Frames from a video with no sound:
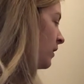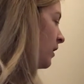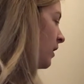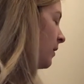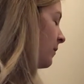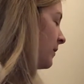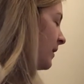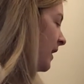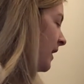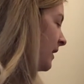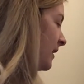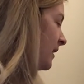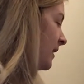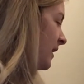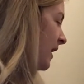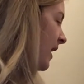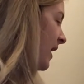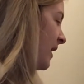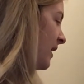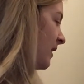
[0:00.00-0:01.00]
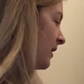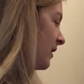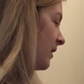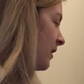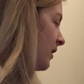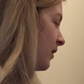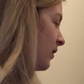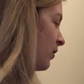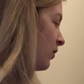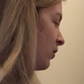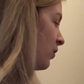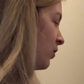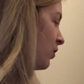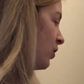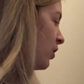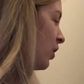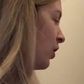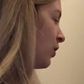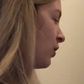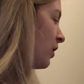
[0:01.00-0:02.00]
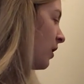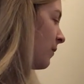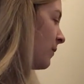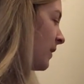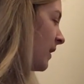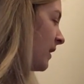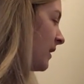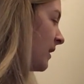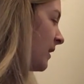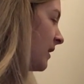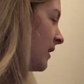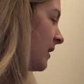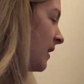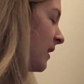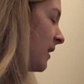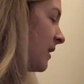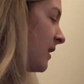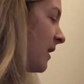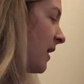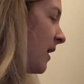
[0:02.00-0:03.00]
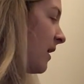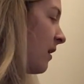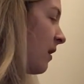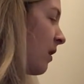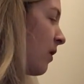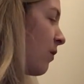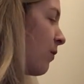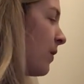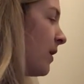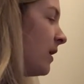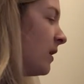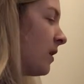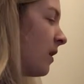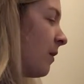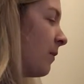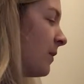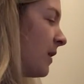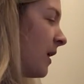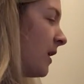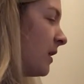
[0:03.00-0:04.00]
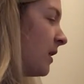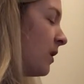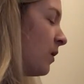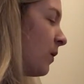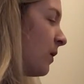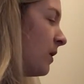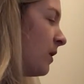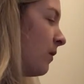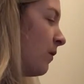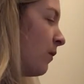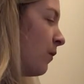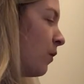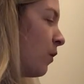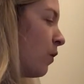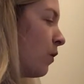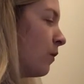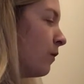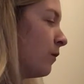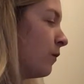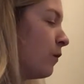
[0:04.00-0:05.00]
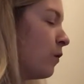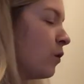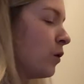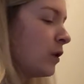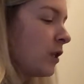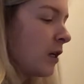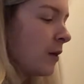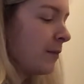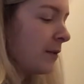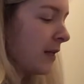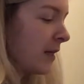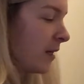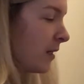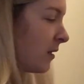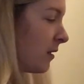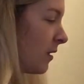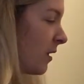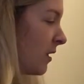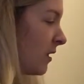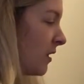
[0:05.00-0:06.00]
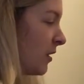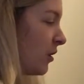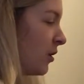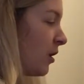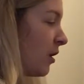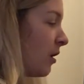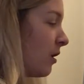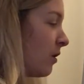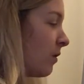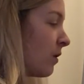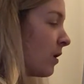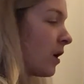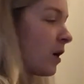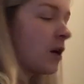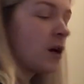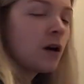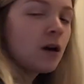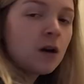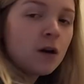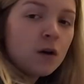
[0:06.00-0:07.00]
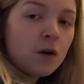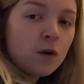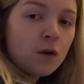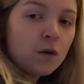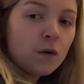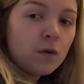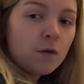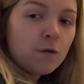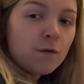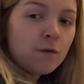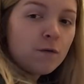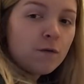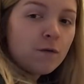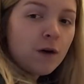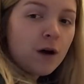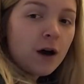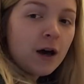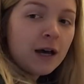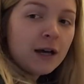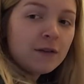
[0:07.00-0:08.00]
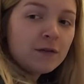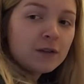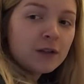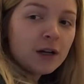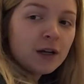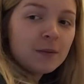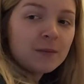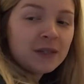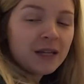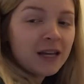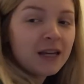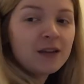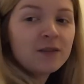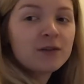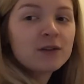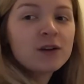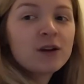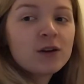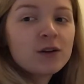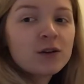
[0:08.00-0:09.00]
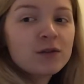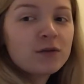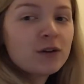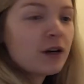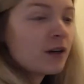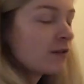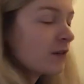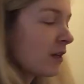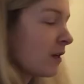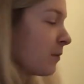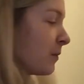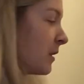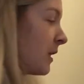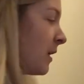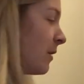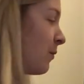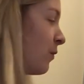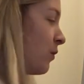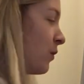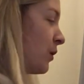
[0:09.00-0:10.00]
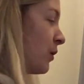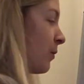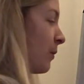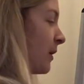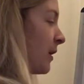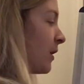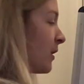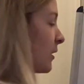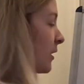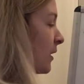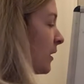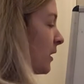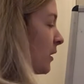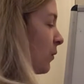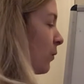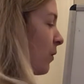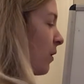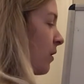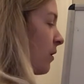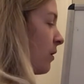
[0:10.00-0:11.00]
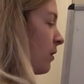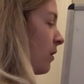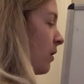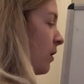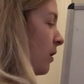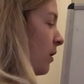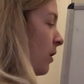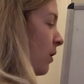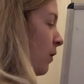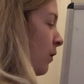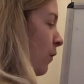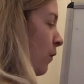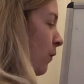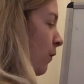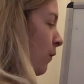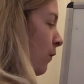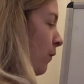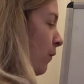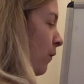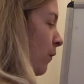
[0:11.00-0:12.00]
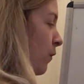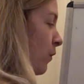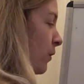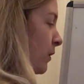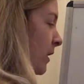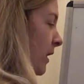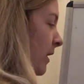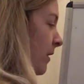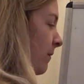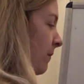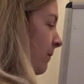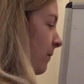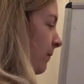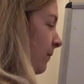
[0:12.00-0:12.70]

times 8 is 8, 2 times 8 is 16, 3 times 8 is 24, 4 times 8 is 32, 5 times 8, if you know your 5 times tables, you'll be good at this one, 40.